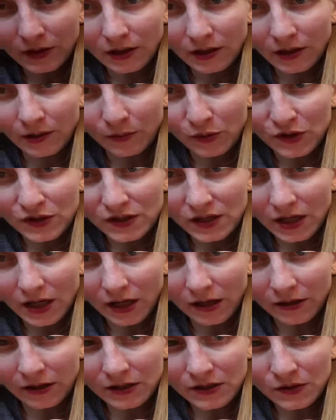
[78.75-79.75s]
I push the
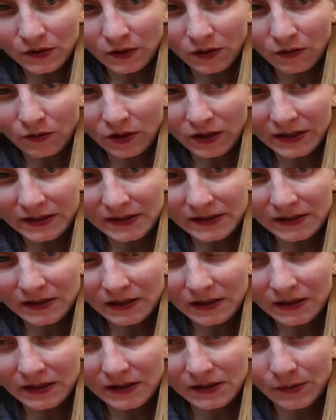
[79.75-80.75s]
air into it while it's
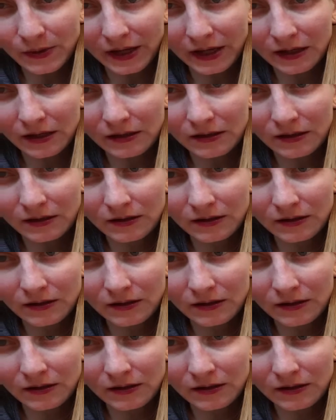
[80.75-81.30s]
this way,